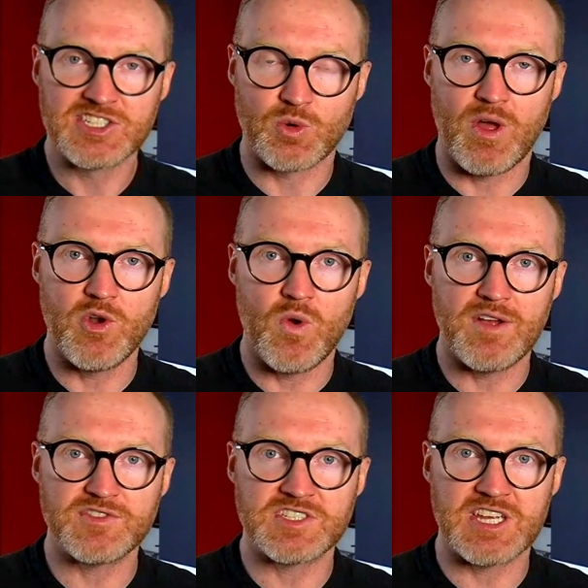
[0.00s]
Toronto
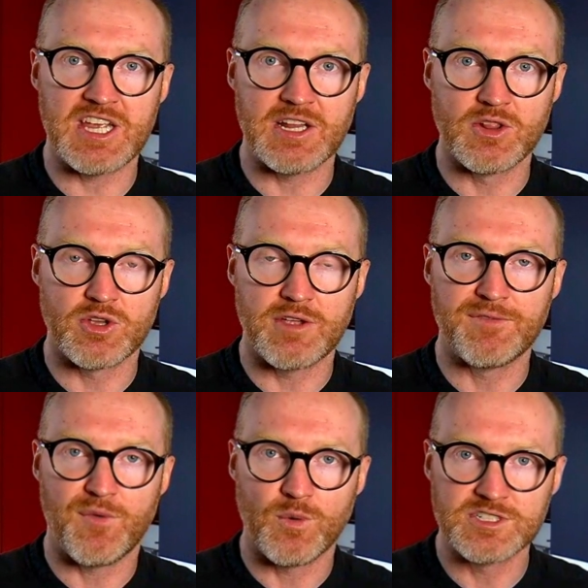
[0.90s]
FC
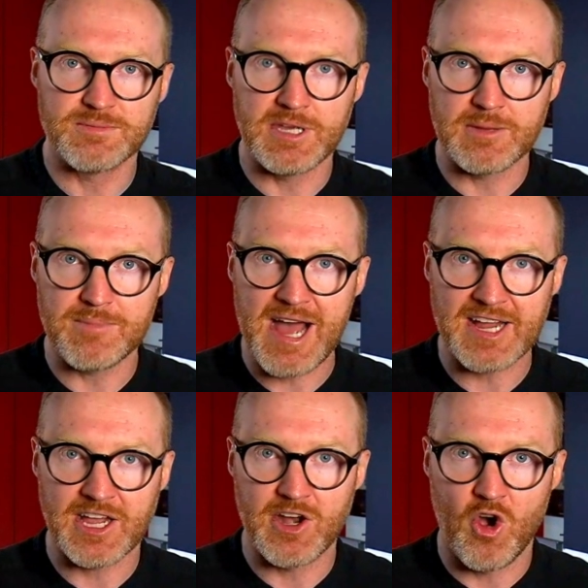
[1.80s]
looking forward to being
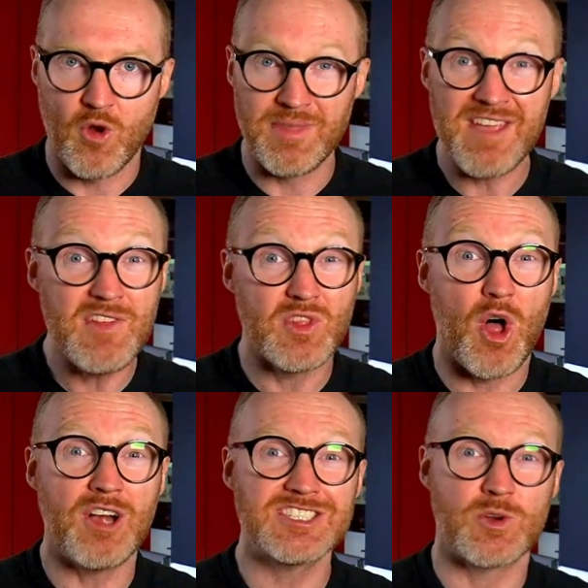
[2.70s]
back at home. They haven't
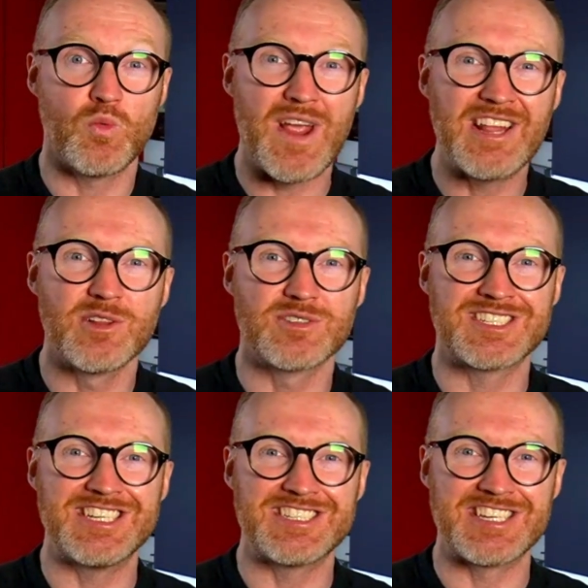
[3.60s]
lost a regular
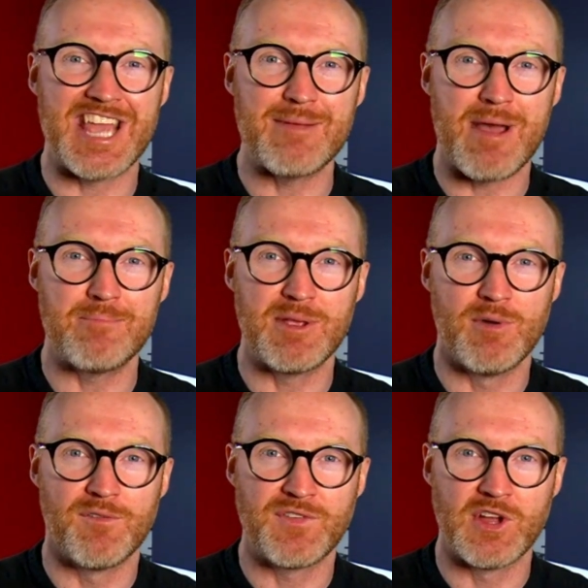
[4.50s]
season game at
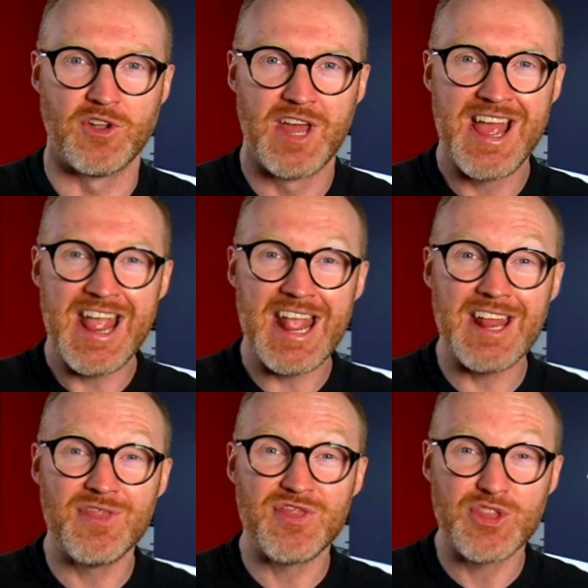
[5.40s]
BMO Field
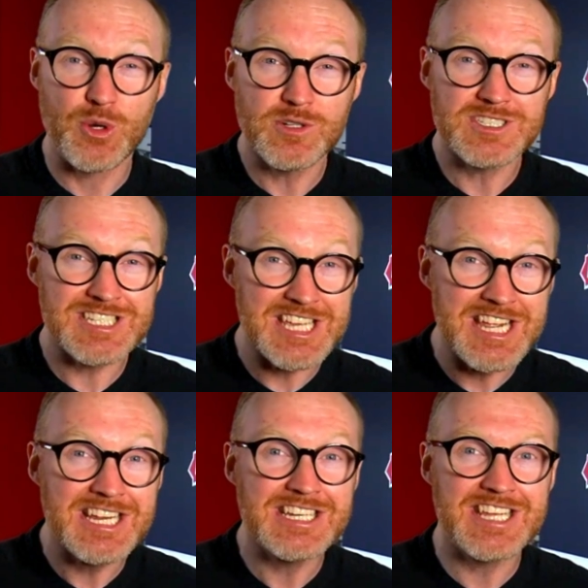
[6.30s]
in
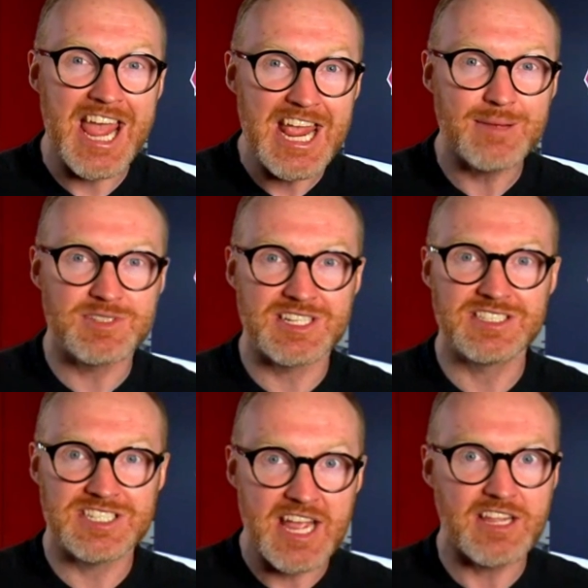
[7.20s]
13 games
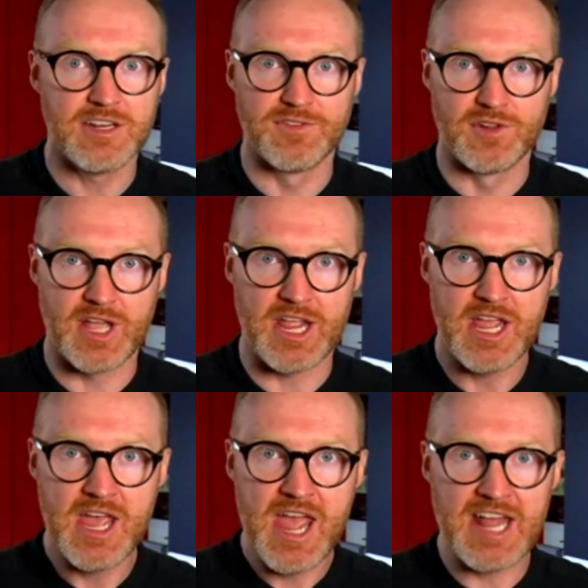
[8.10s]

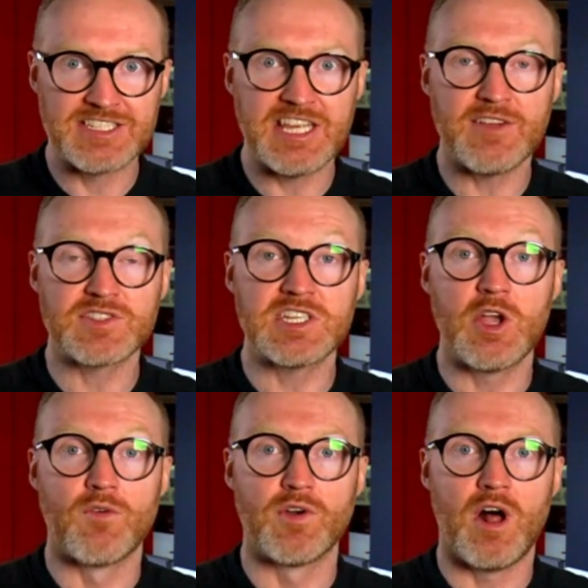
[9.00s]
consecutively, and
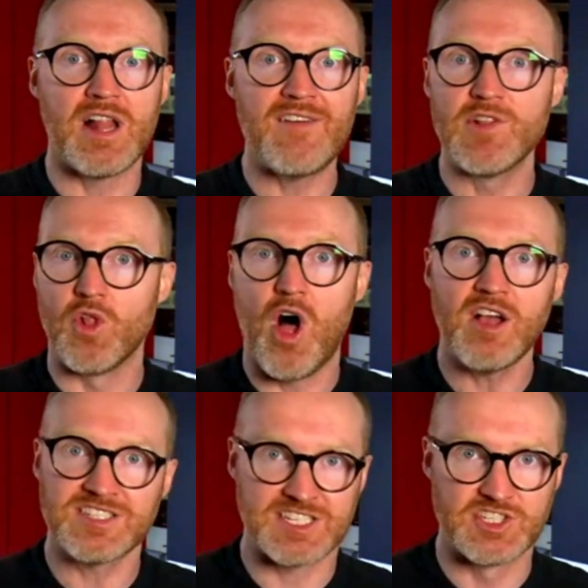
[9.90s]
TFC overall haven't
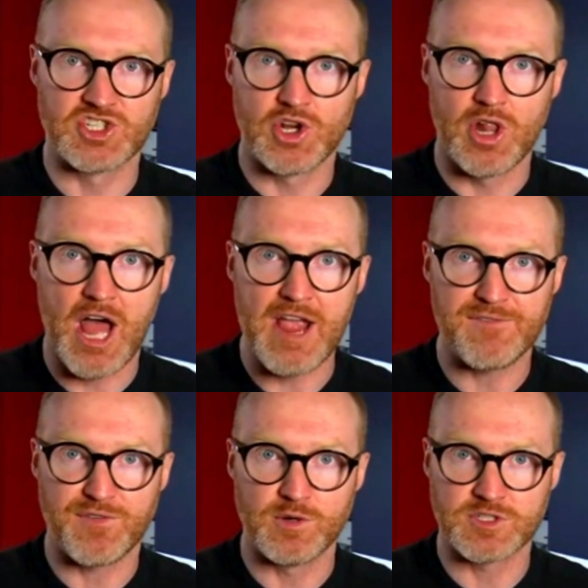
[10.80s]
lost since July
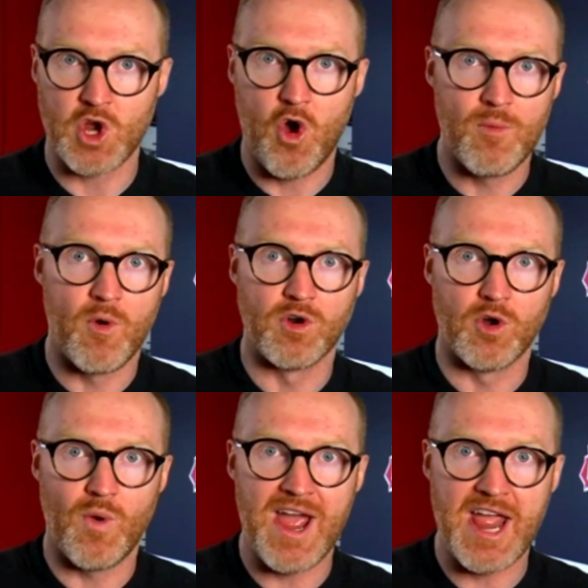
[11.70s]
1st, home or
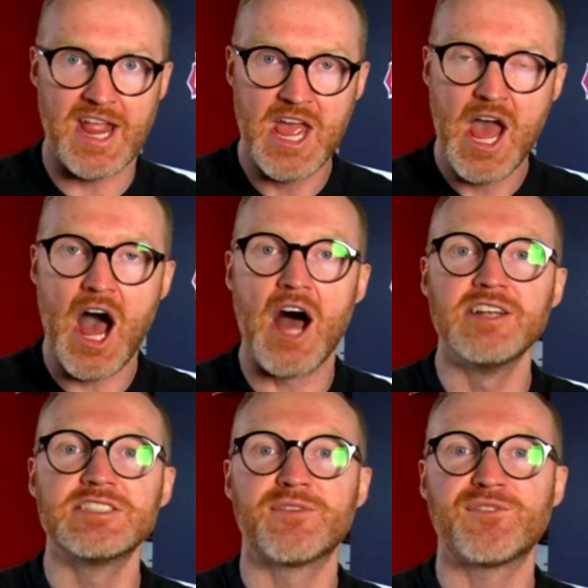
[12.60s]
away,
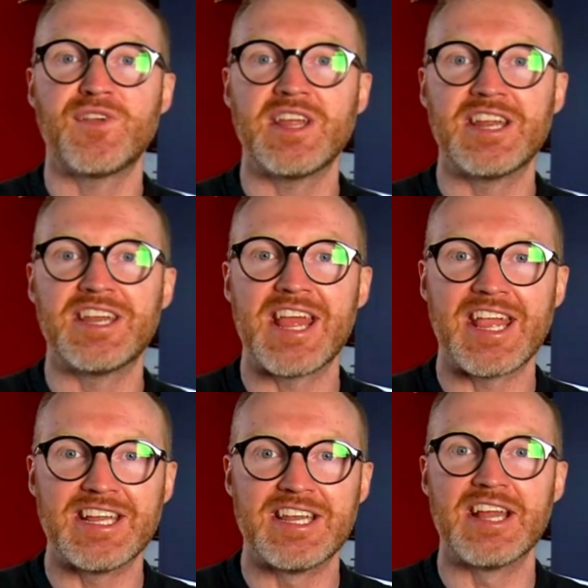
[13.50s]
undefeated
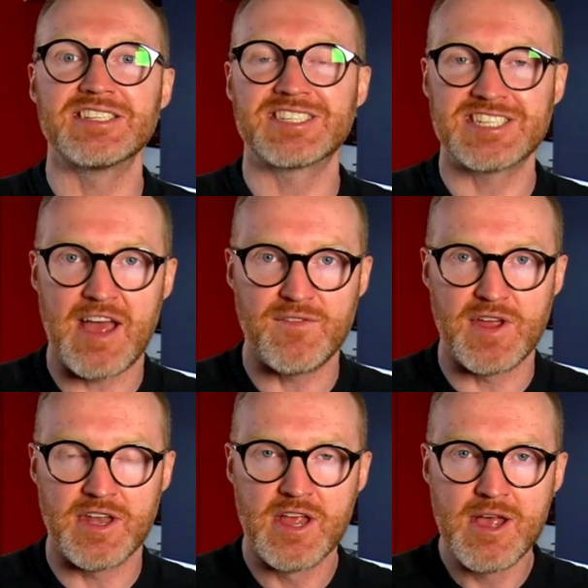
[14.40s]
in
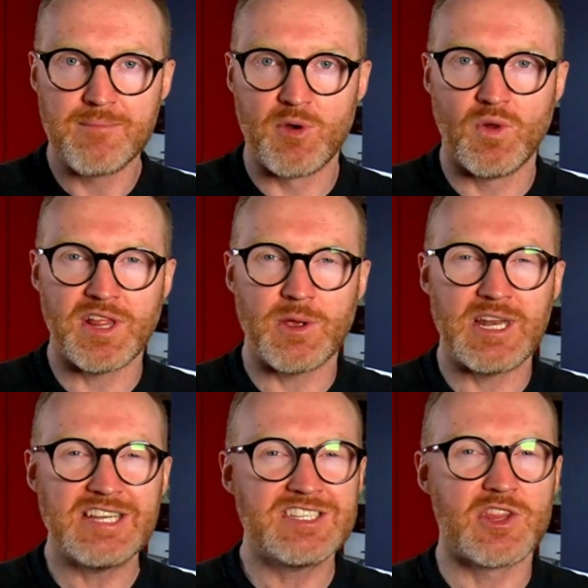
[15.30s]
7. But really,
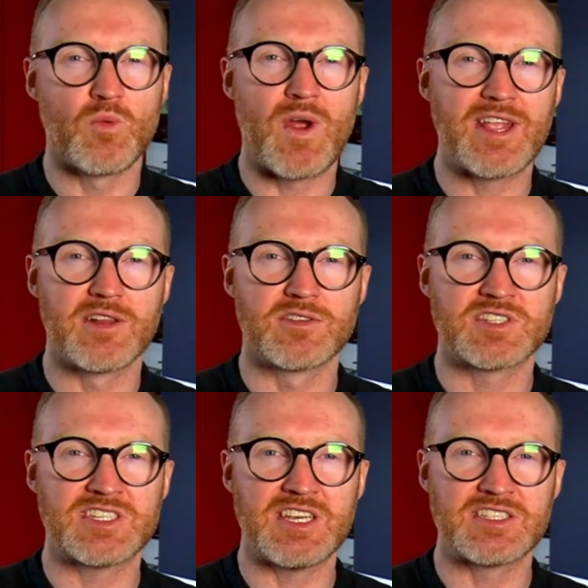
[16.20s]
it isn't the regular
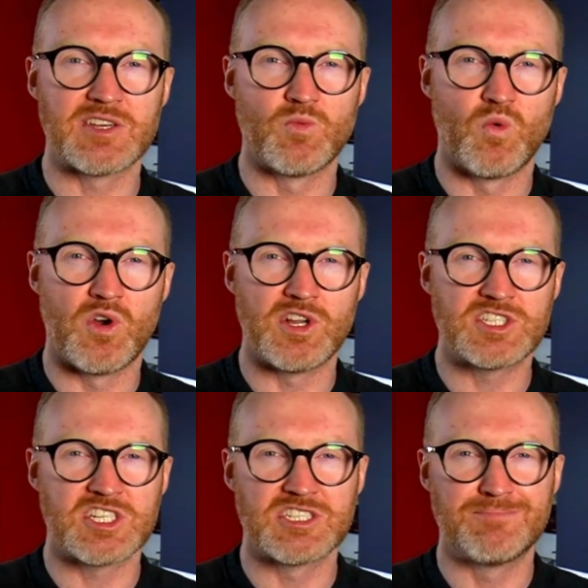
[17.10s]
season
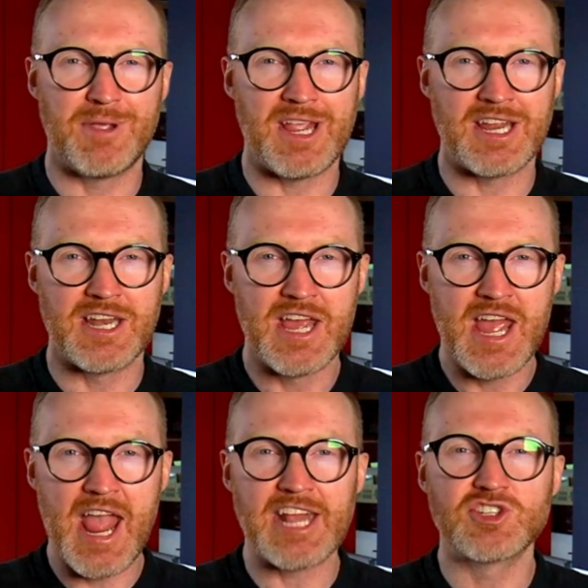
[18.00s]
which has been
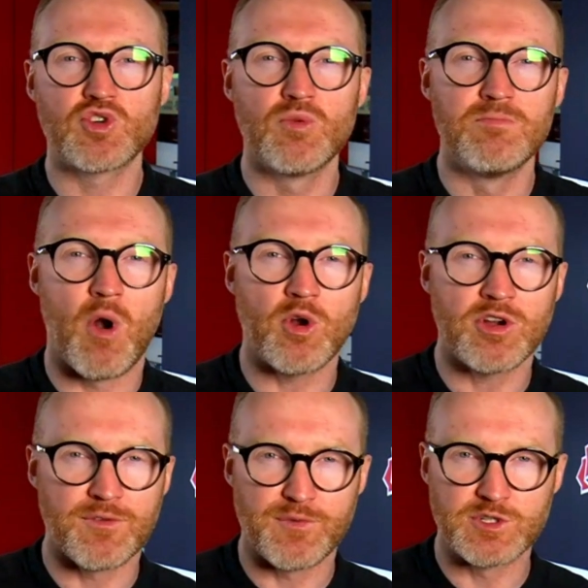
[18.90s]
a true
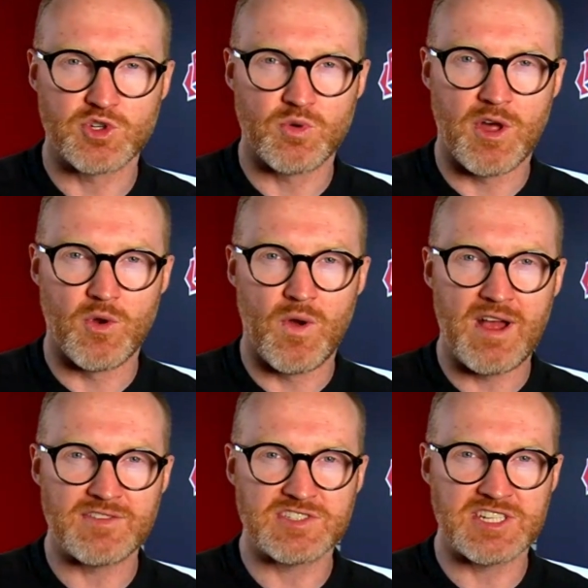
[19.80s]
marker for Toronto
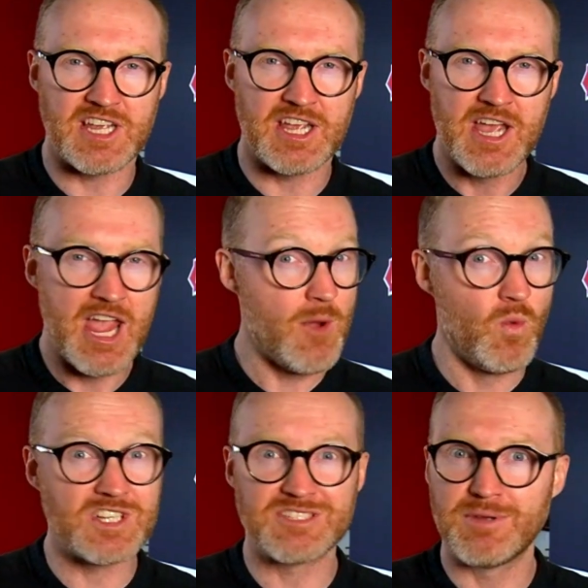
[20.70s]
FC in
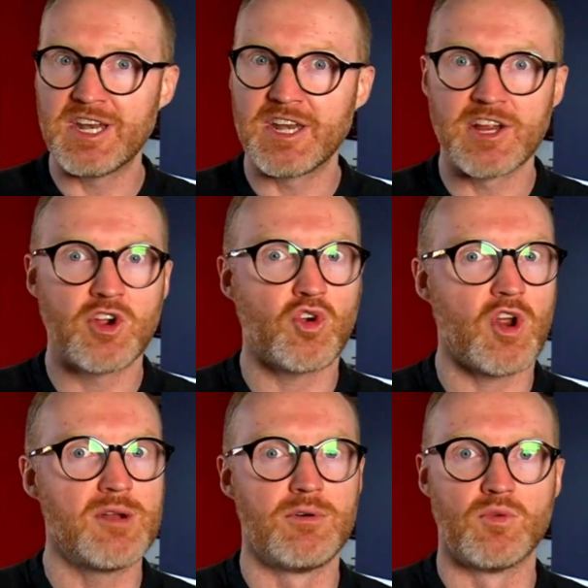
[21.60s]
what's been an
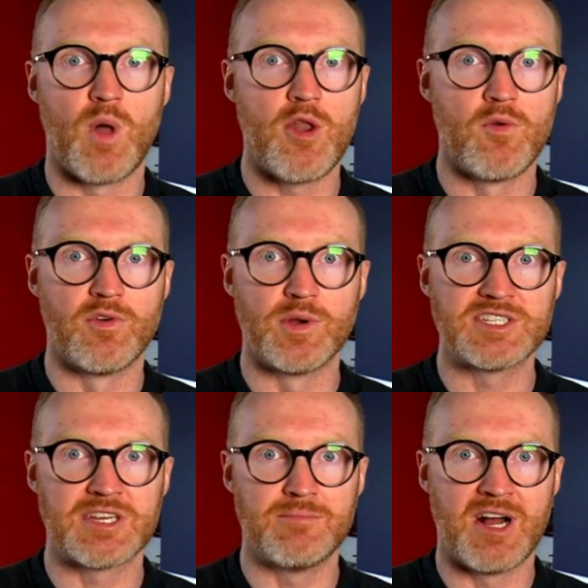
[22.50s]
incredible run over
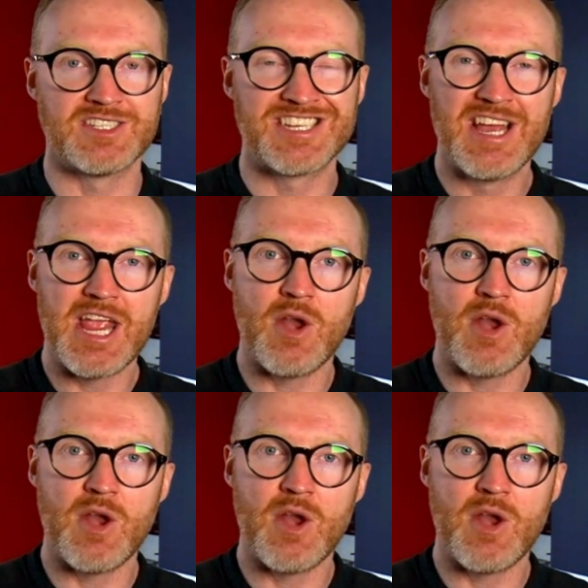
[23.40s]
recent months.